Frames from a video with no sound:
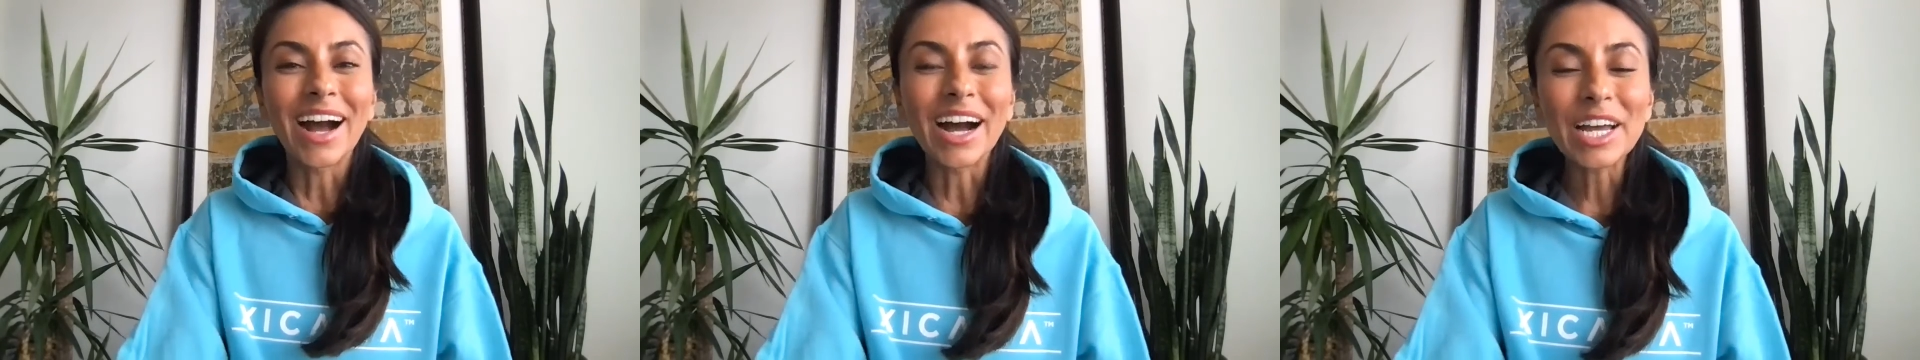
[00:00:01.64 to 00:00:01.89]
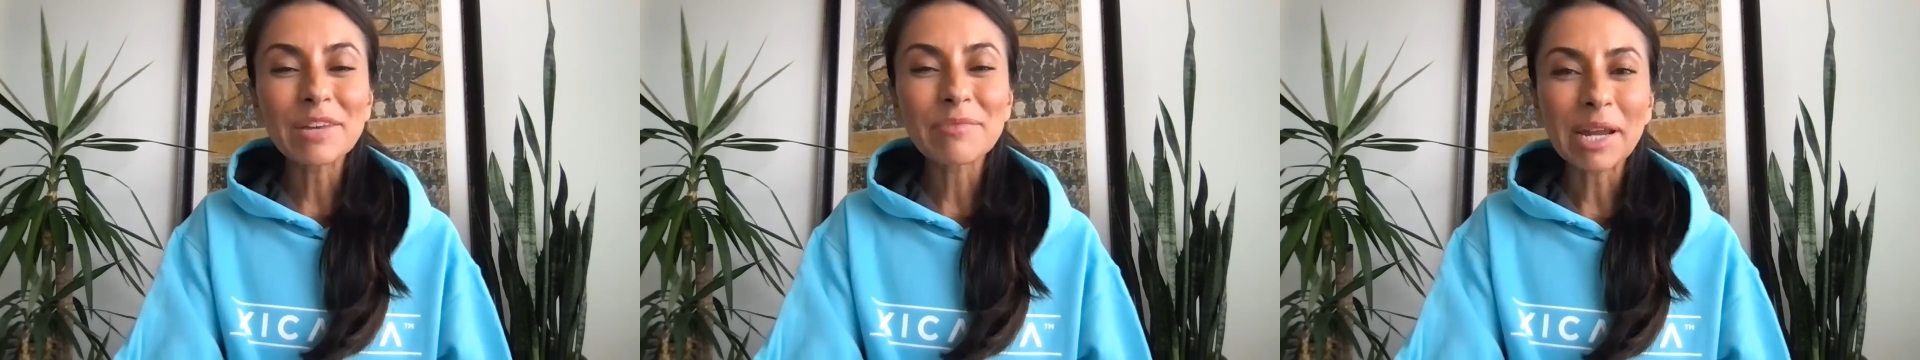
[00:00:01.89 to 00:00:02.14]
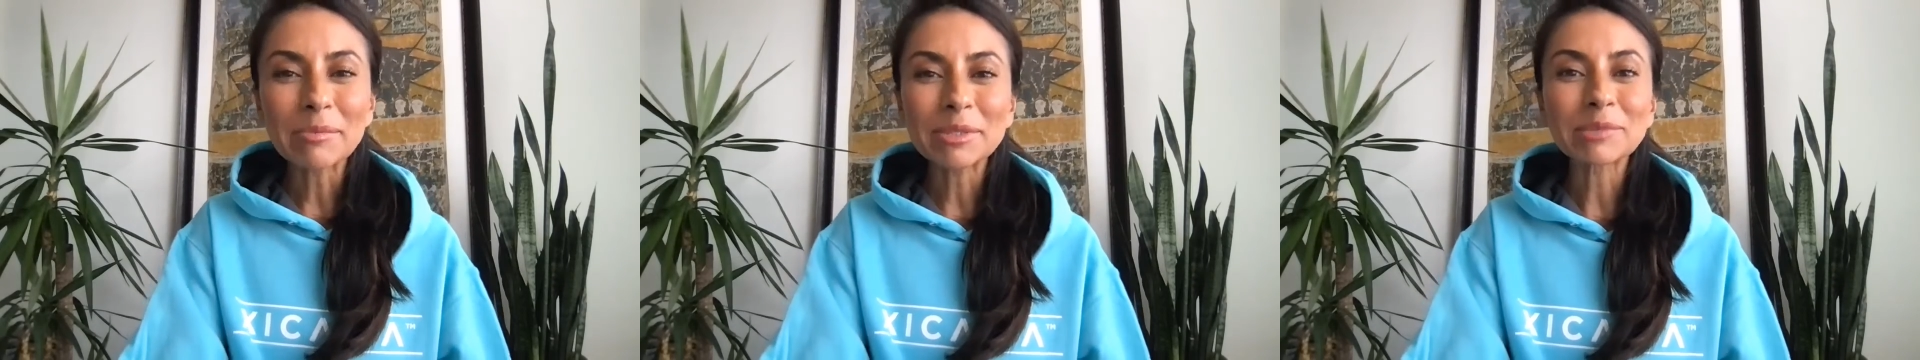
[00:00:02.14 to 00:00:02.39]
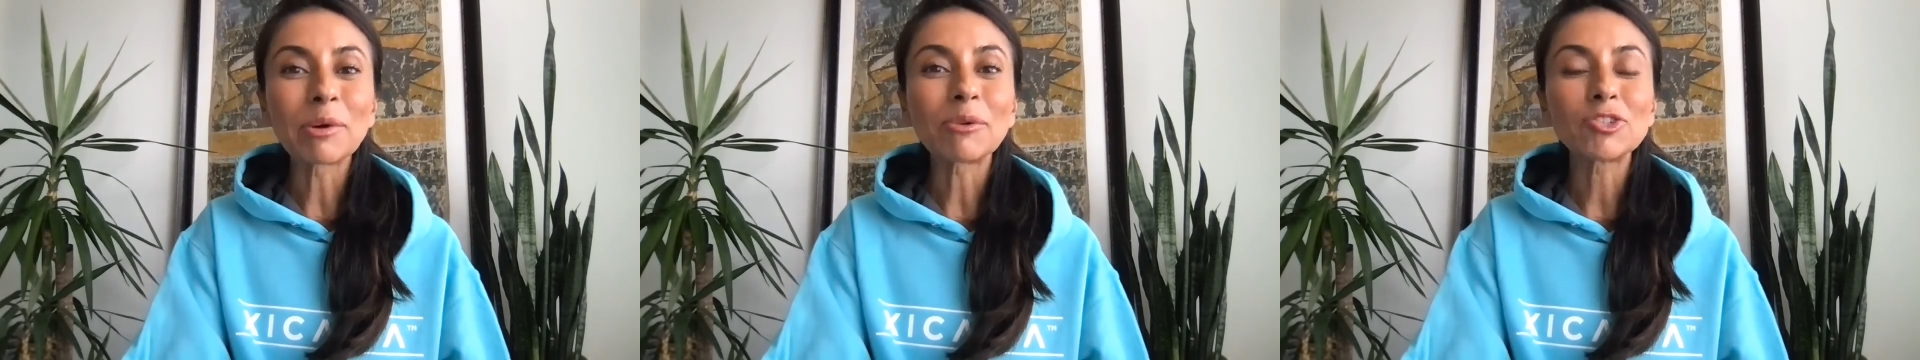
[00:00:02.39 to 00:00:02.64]
Hi, my name
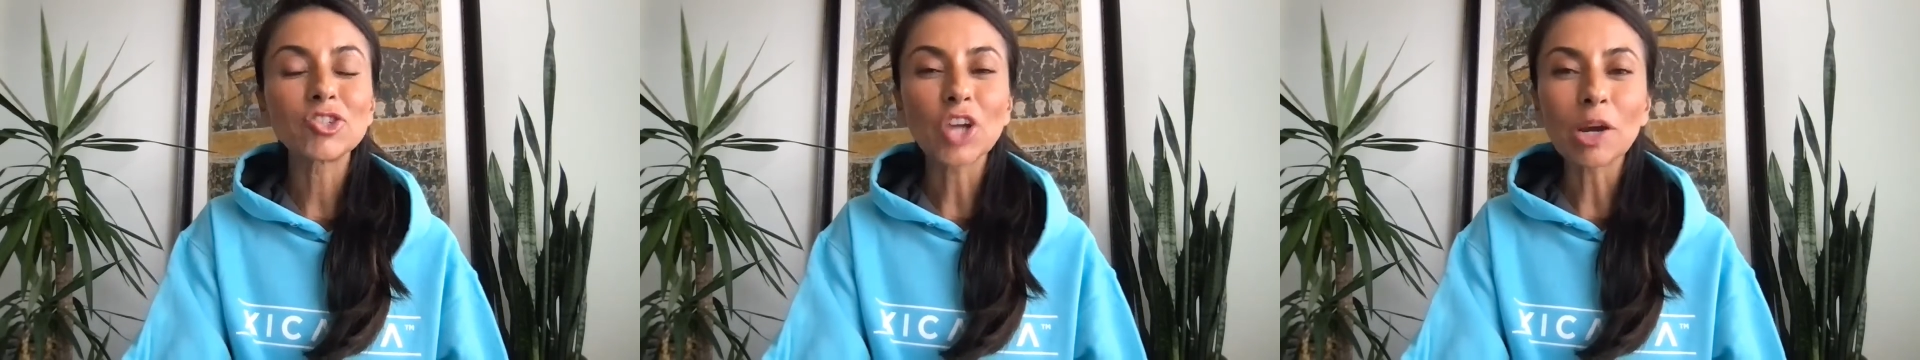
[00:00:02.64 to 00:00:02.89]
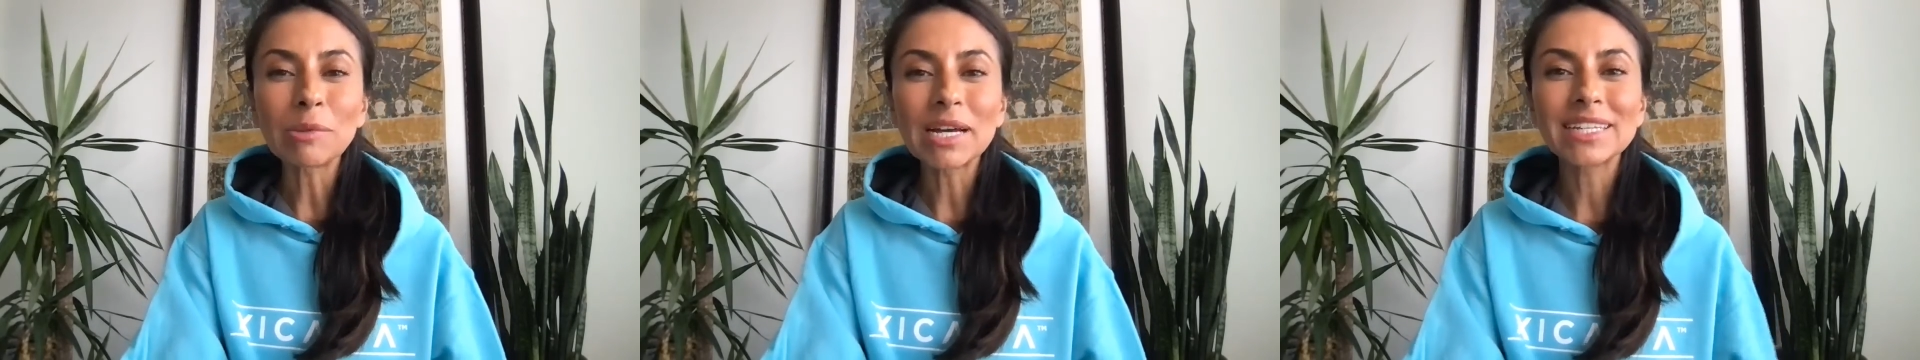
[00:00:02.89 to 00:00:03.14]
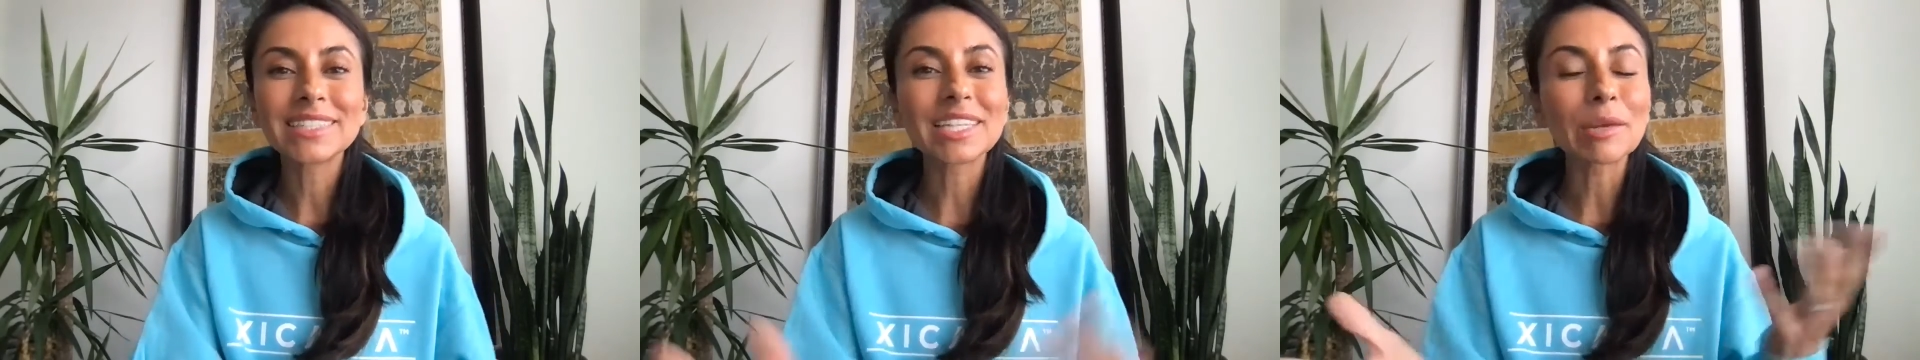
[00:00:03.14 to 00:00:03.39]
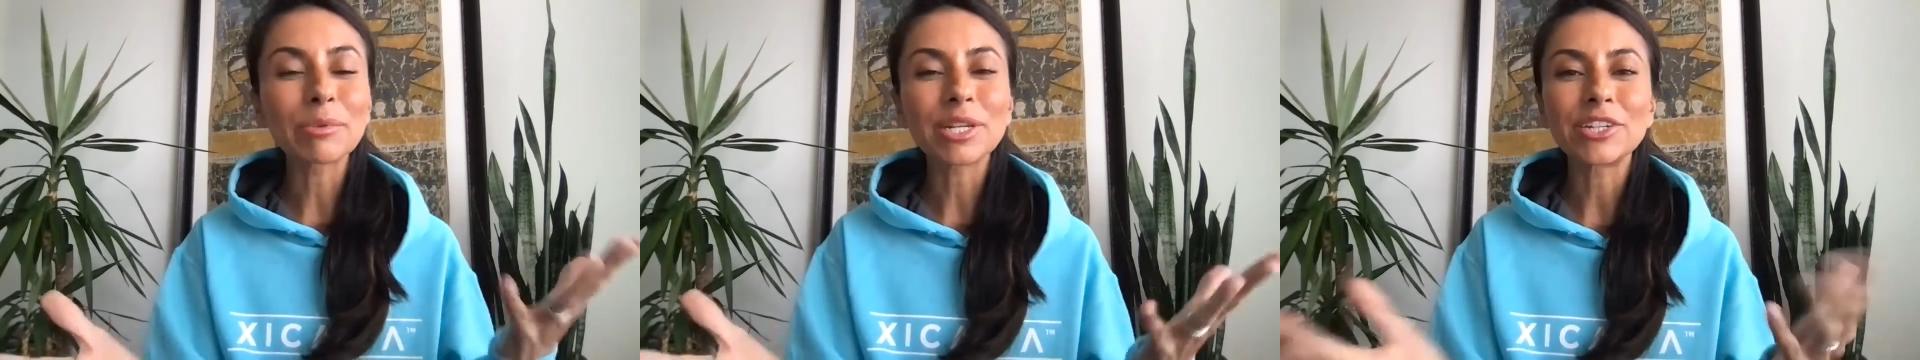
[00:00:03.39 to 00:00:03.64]
is Mona Sharma,
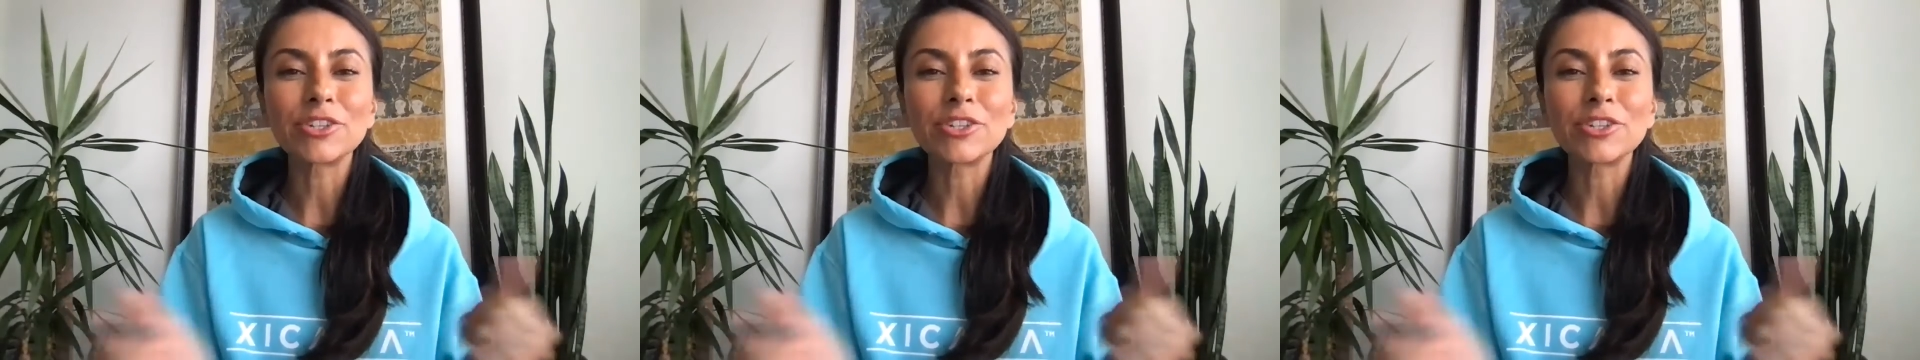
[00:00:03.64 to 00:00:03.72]
celebrity